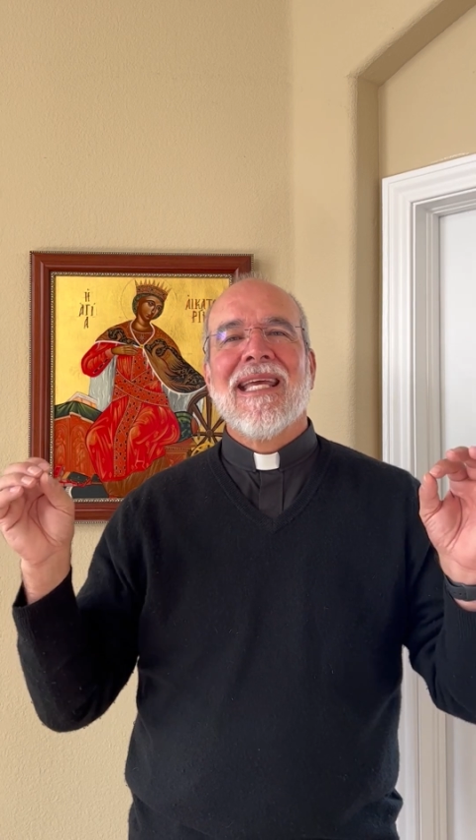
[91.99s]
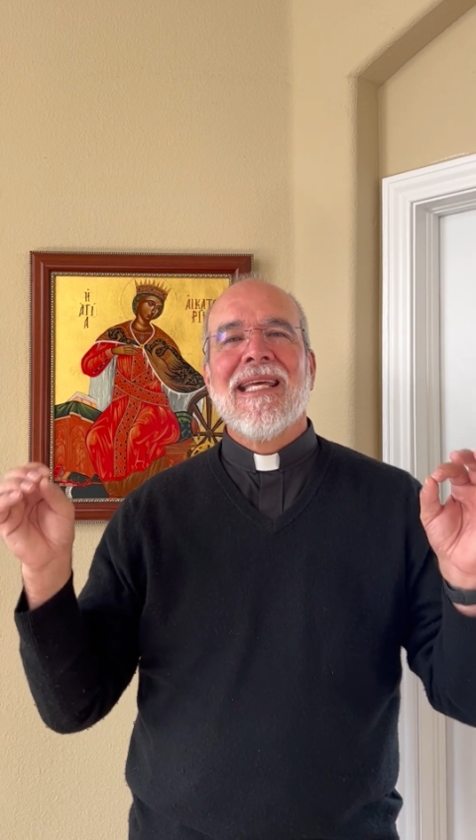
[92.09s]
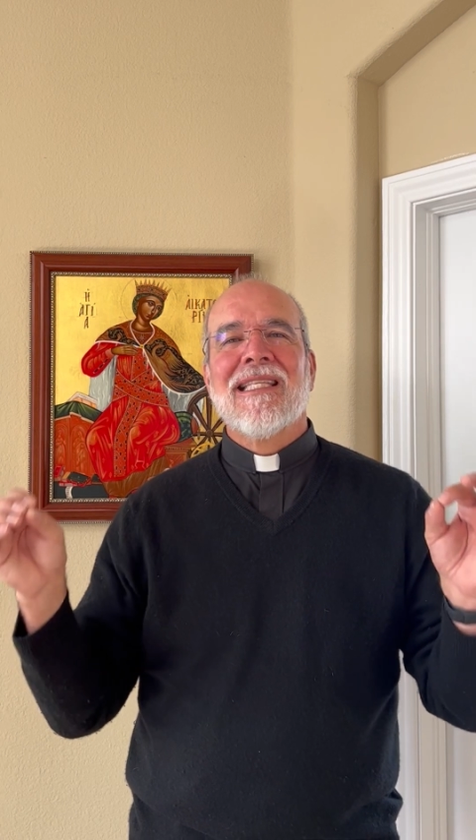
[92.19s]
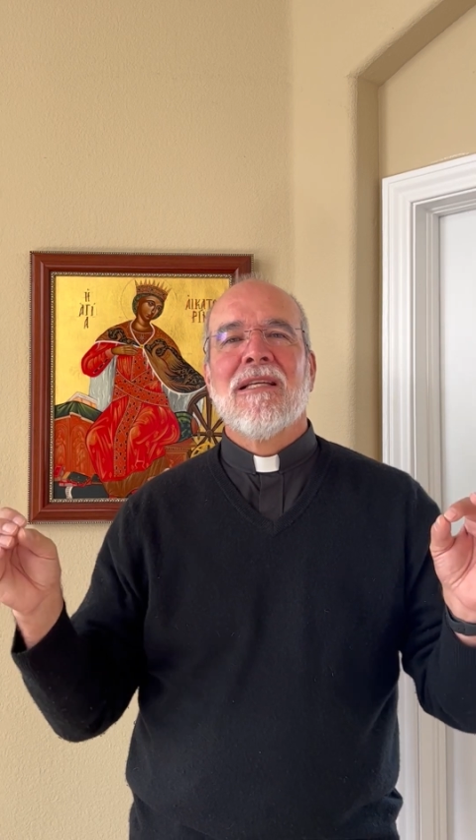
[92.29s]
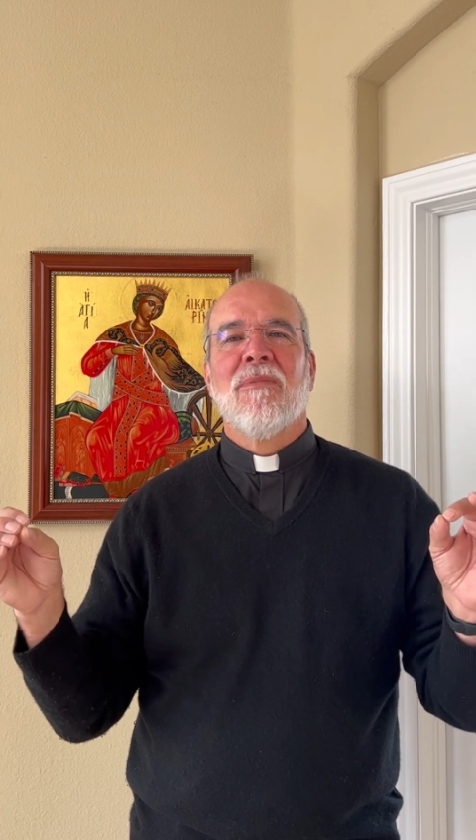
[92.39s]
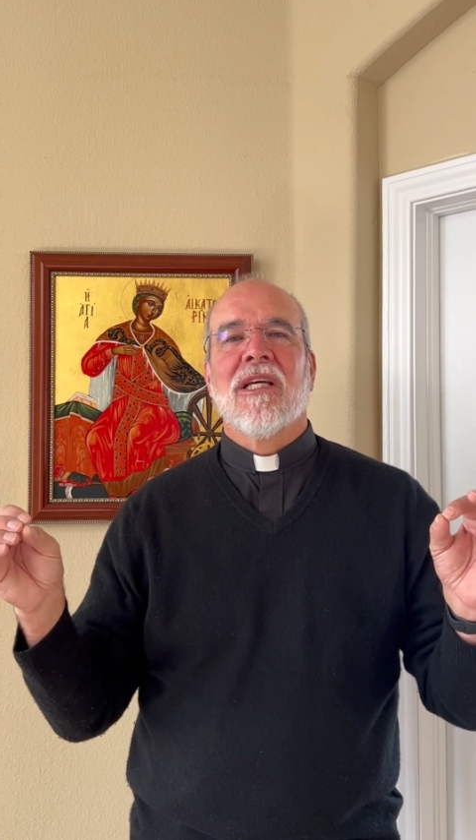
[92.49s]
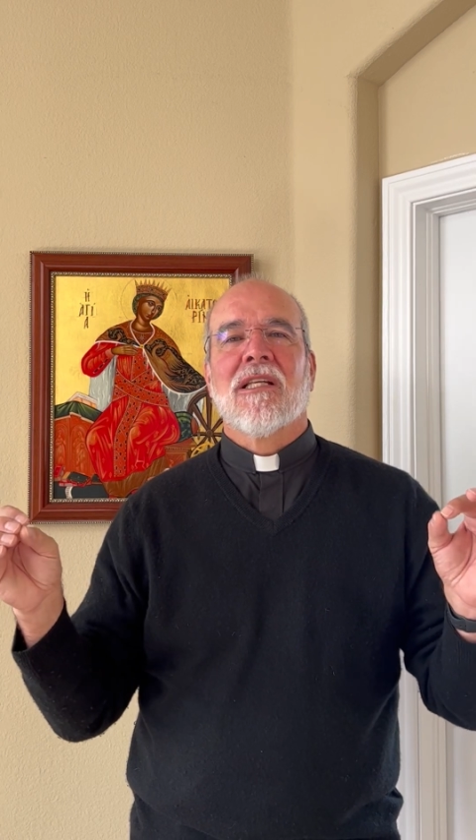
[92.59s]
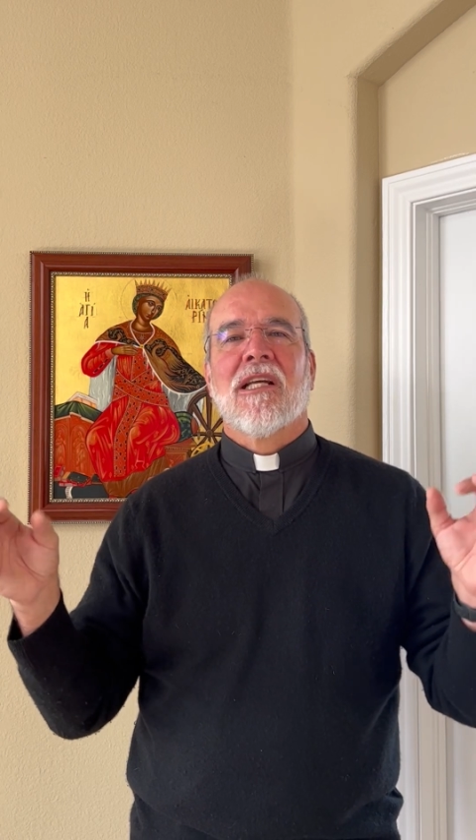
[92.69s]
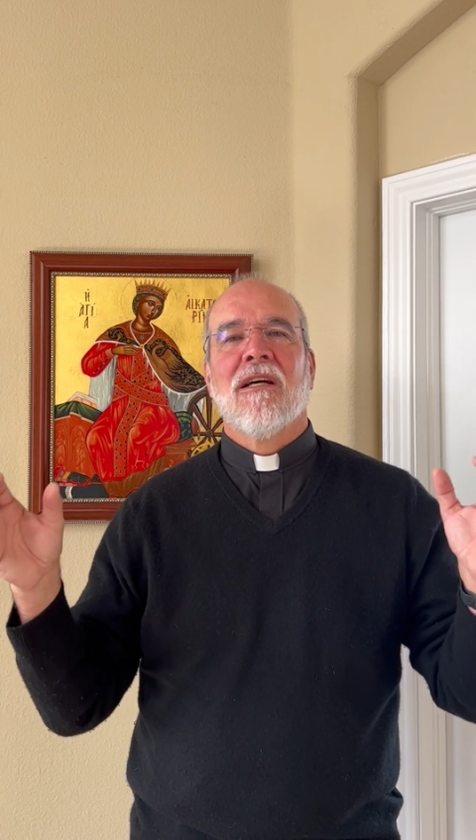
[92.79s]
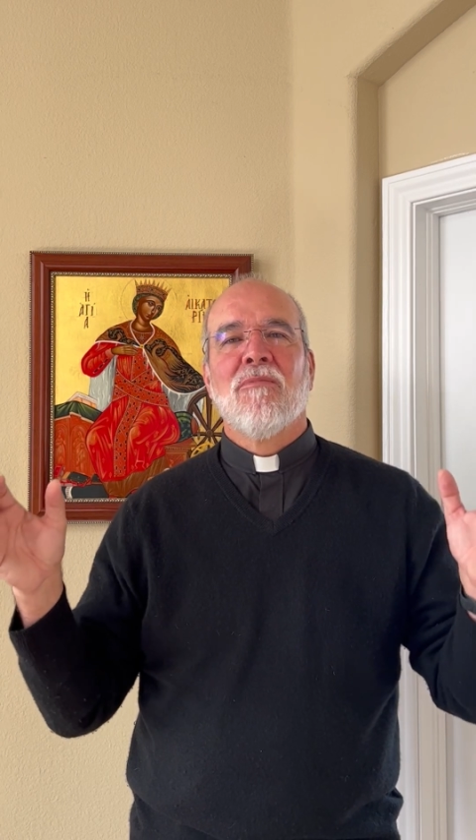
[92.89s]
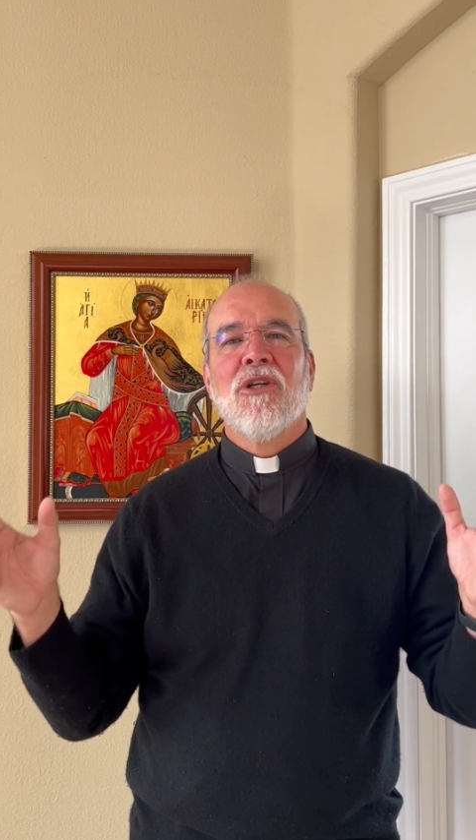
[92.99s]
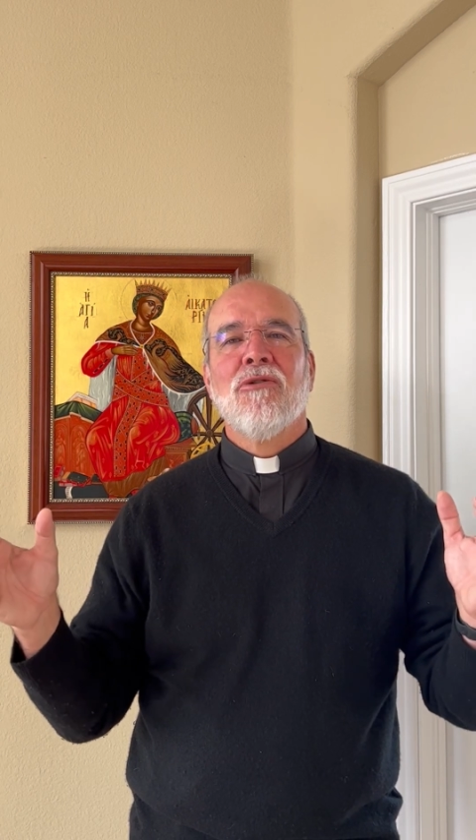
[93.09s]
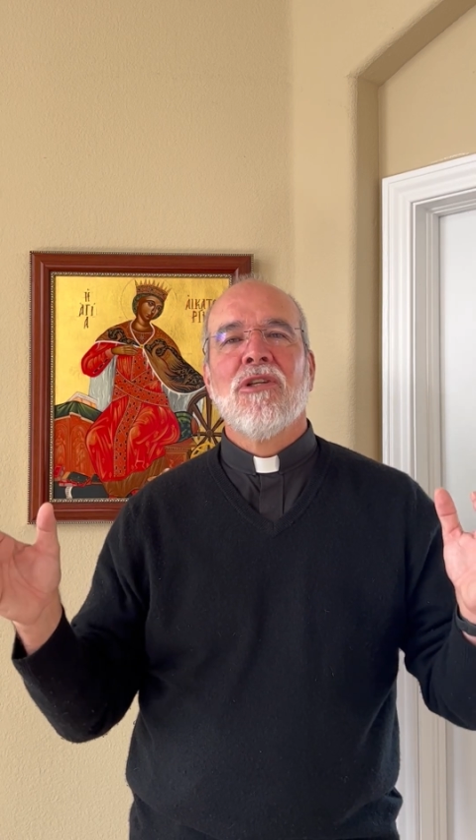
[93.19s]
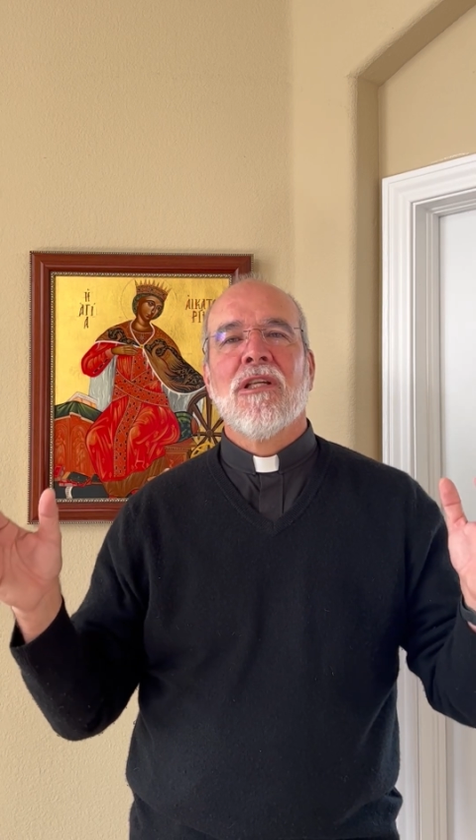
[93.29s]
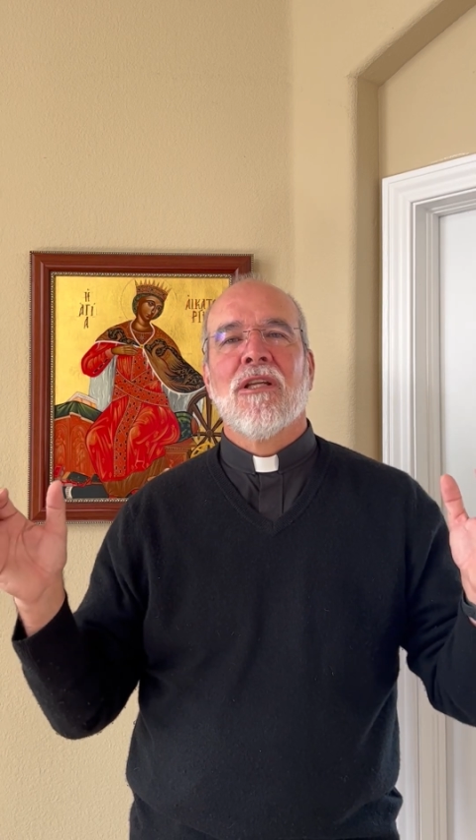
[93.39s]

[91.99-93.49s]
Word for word: intimate communion